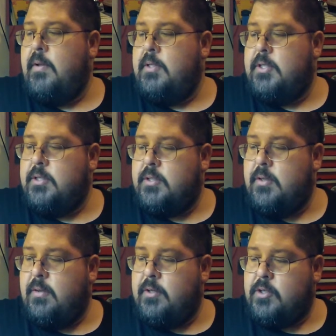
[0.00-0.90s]

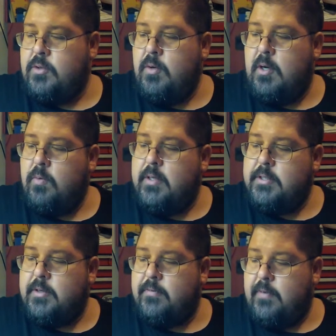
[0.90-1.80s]
Just the screw-on
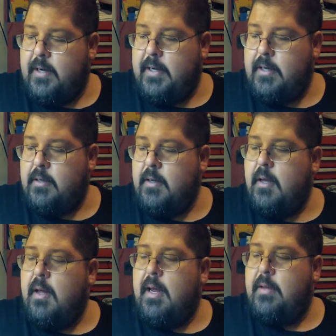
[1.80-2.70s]
ones are fine
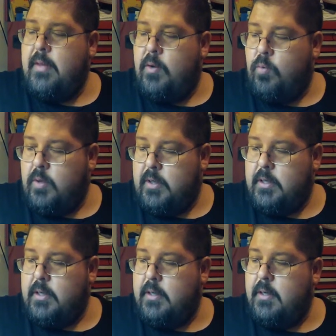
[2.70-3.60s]
and they
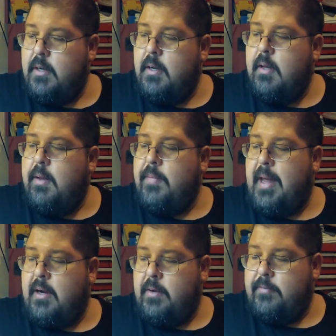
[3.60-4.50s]
work.
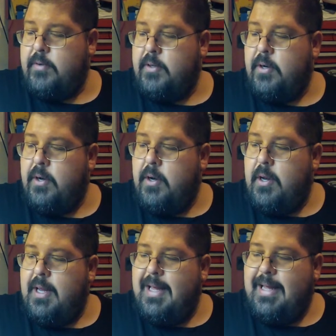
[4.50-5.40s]
However,
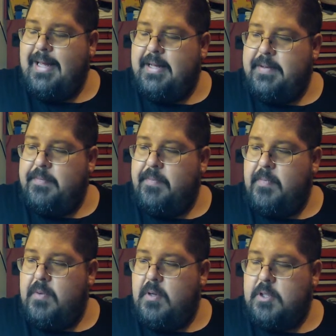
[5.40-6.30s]

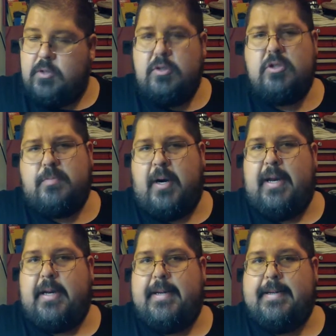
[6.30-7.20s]
screws
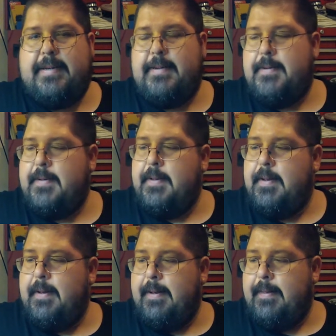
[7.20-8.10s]
break.
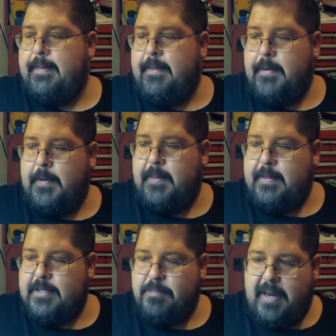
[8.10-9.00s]

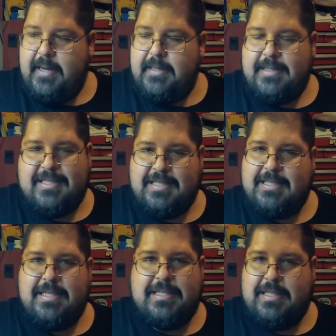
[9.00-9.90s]
This band
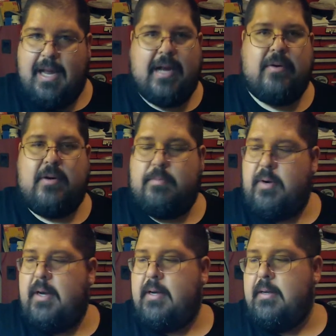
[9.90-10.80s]
is not going to
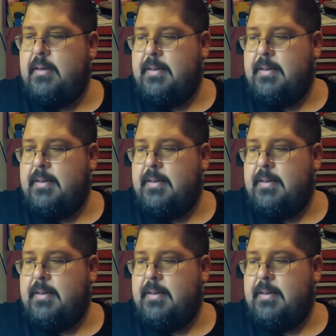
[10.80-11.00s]
break.